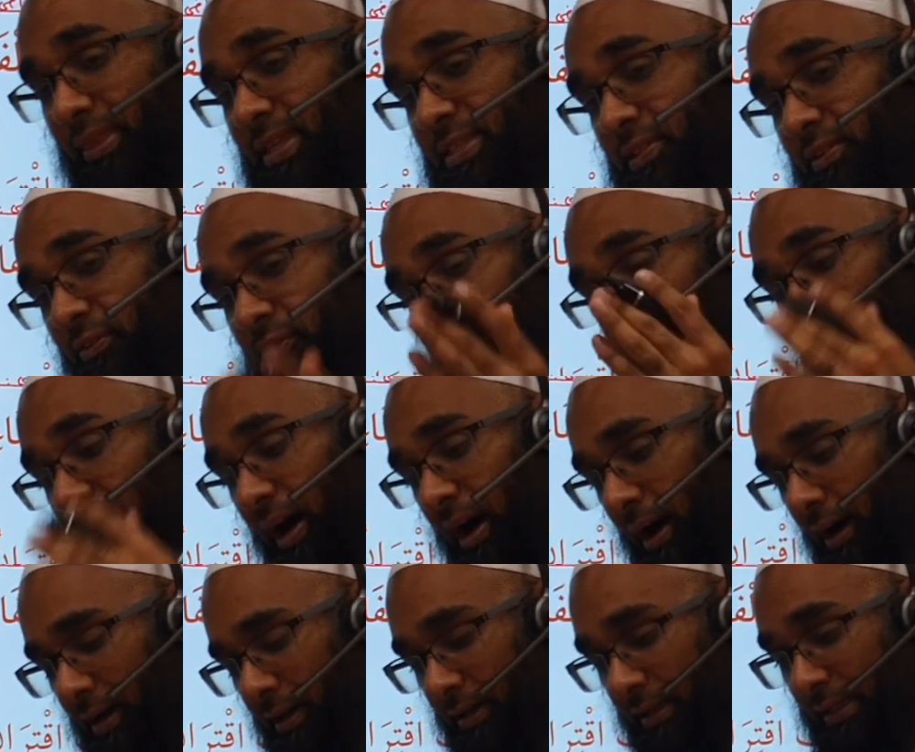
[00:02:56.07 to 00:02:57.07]
there's a
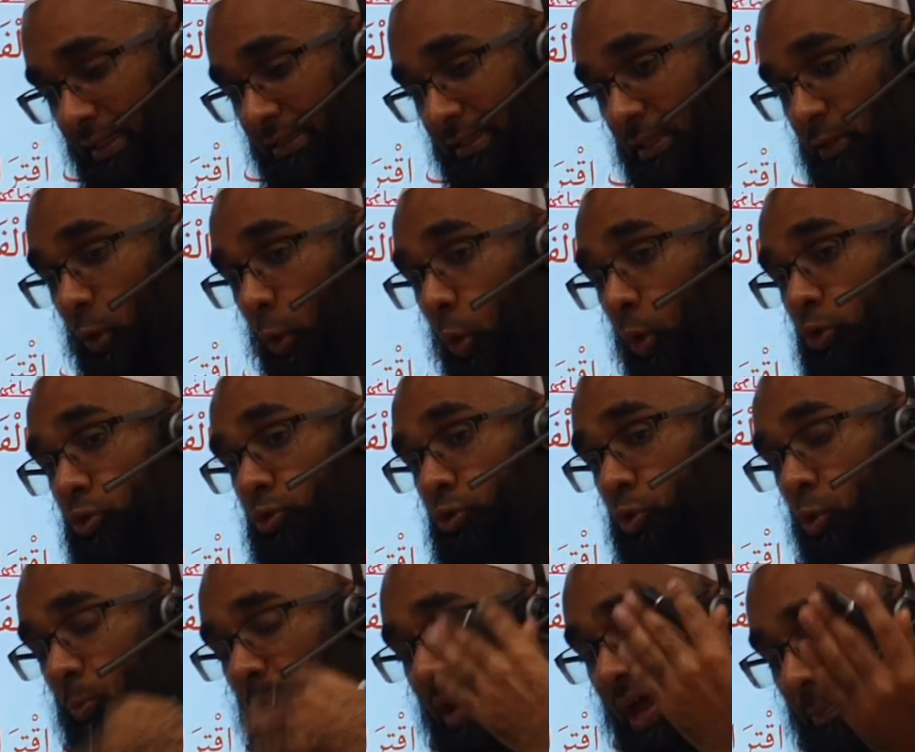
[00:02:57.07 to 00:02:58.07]
fa, then the whole
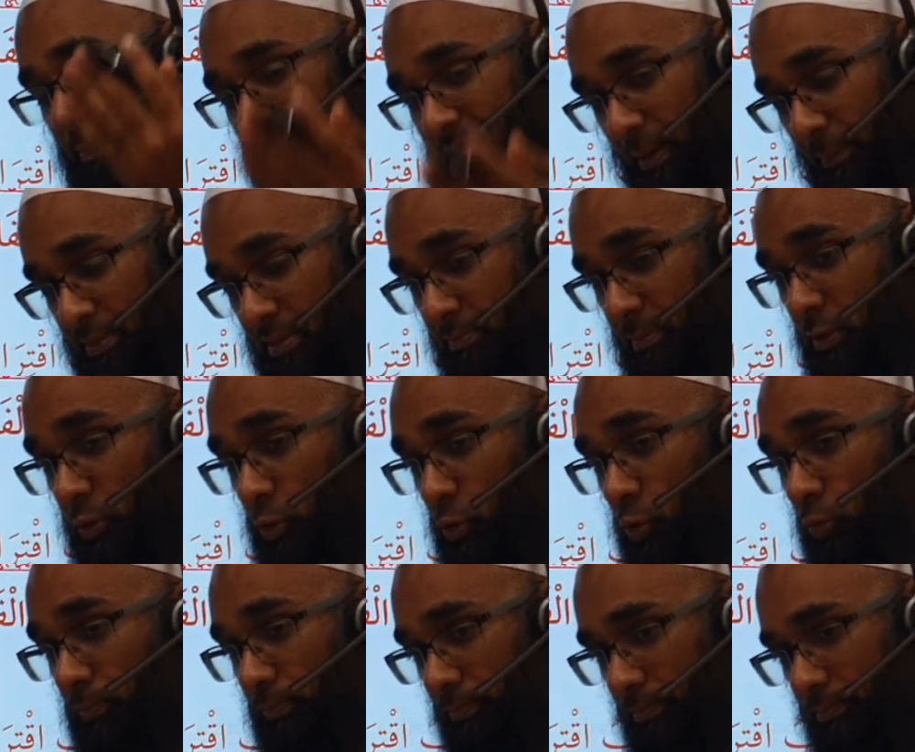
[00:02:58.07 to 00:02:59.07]
Jumla becomes
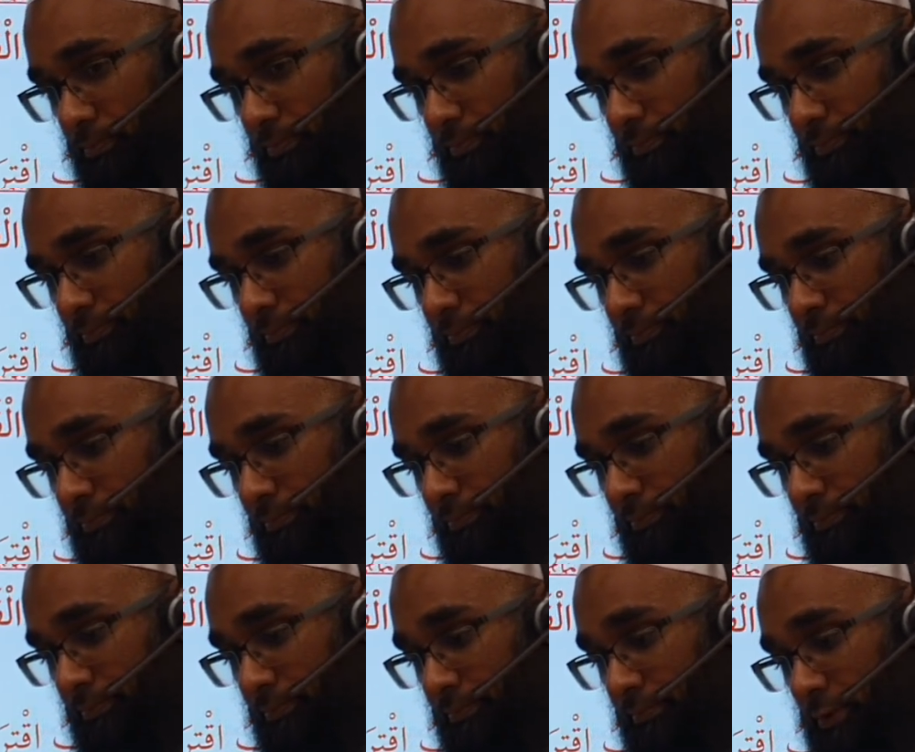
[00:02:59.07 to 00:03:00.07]
Majzoom.
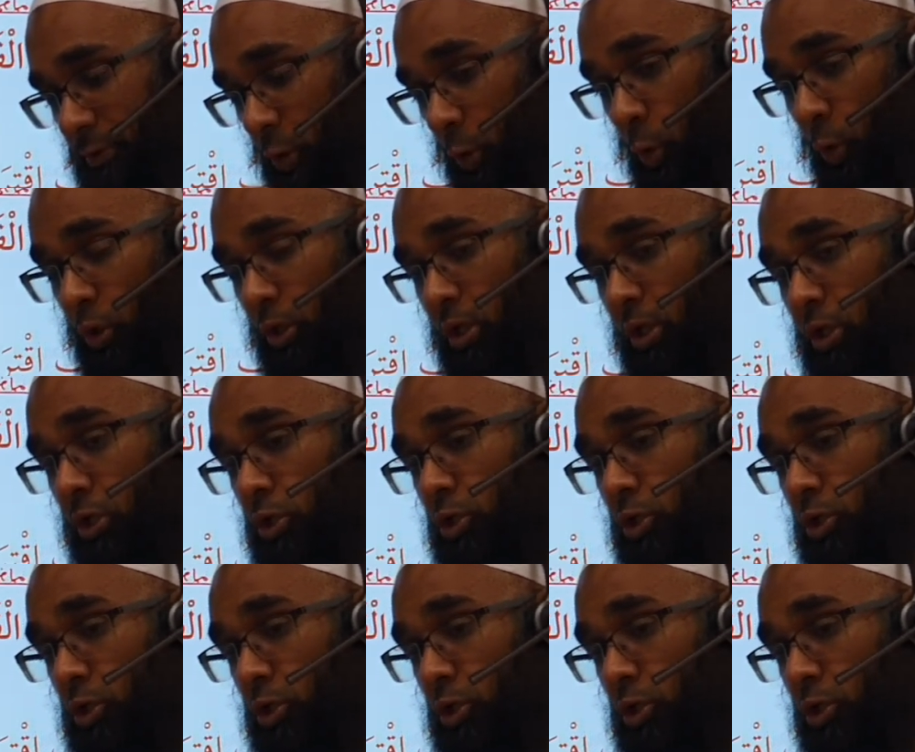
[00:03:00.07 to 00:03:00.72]
The whole